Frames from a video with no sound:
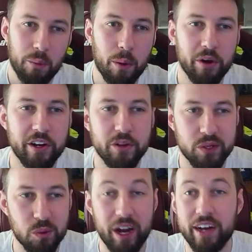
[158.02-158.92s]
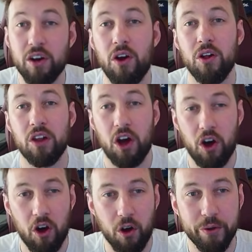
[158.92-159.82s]
what we're going to do is what I call a
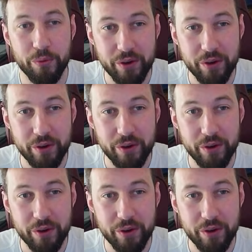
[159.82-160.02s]
hard